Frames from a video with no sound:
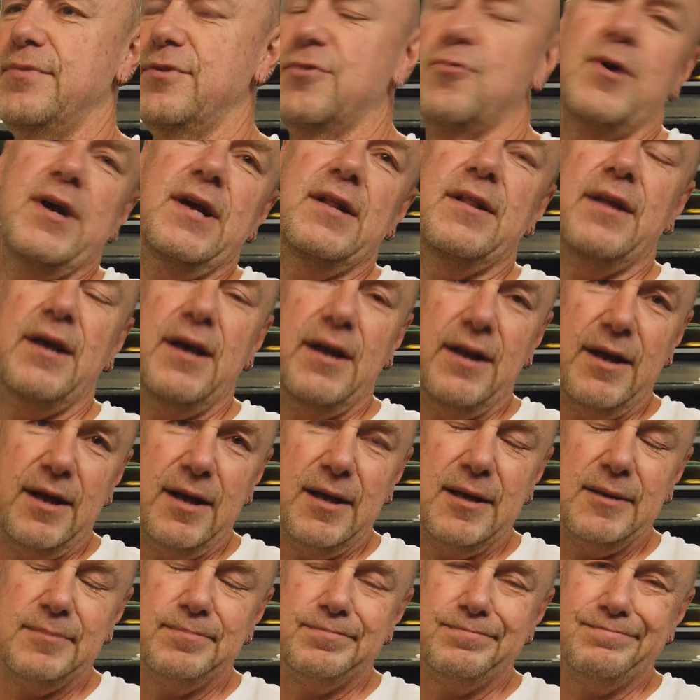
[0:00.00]

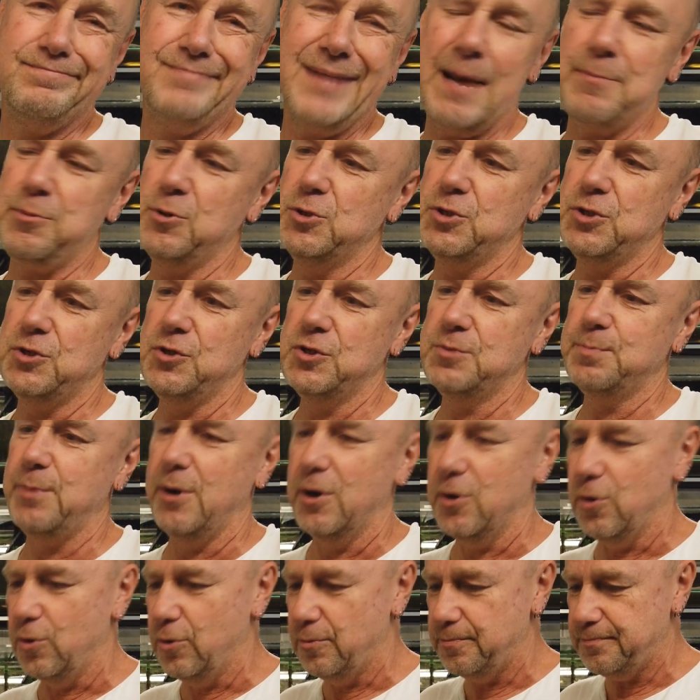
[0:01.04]
3-litre apple juice
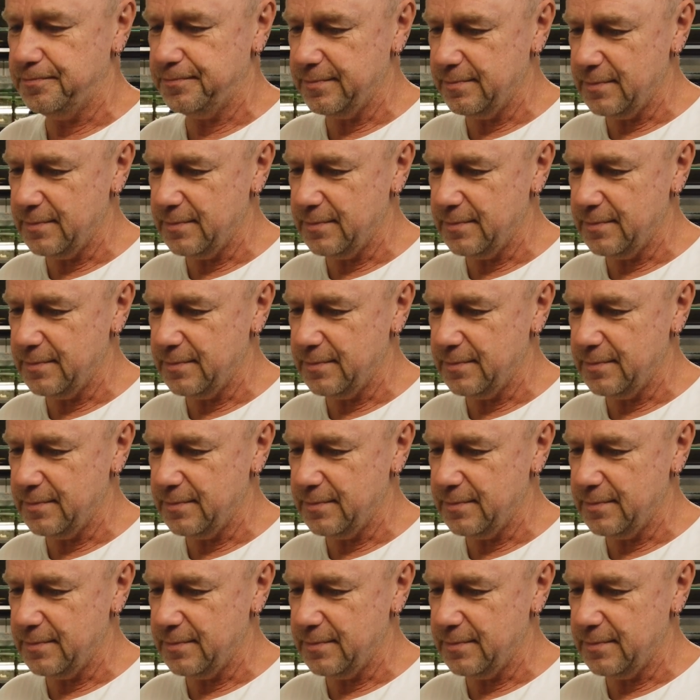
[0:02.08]
bottle.